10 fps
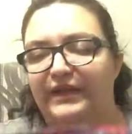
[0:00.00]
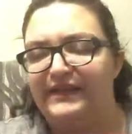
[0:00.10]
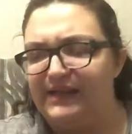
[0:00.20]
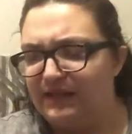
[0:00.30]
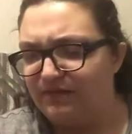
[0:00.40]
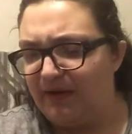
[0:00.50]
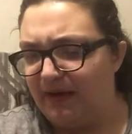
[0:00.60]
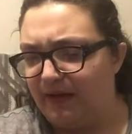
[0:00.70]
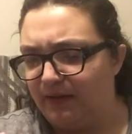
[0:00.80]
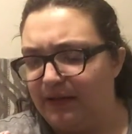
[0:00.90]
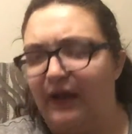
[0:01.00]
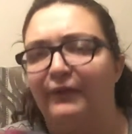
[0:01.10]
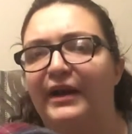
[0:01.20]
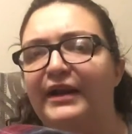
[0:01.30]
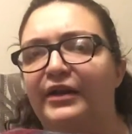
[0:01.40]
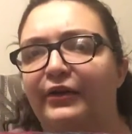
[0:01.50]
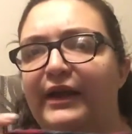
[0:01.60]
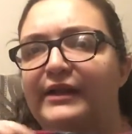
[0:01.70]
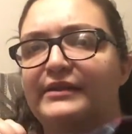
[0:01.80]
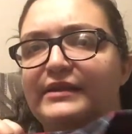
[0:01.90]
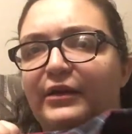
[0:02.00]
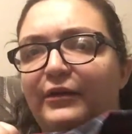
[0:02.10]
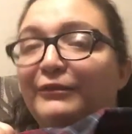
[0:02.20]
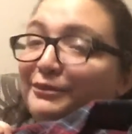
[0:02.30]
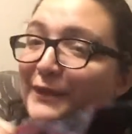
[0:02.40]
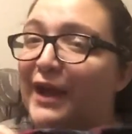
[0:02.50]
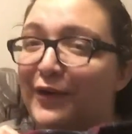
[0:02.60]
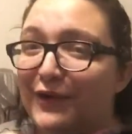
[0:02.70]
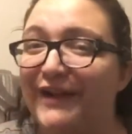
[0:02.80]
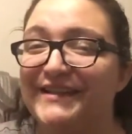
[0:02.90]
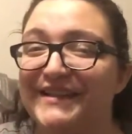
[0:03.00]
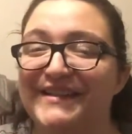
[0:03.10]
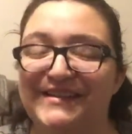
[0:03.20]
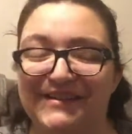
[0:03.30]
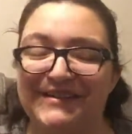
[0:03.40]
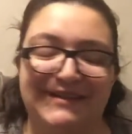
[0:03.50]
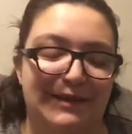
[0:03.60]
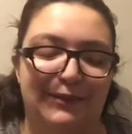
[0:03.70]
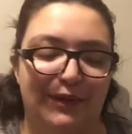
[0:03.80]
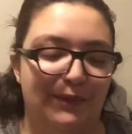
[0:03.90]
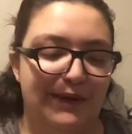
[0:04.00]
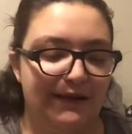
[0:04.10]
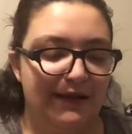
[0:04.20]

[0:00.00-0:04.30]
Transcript: think it's red and green, so may hold on to this till December, but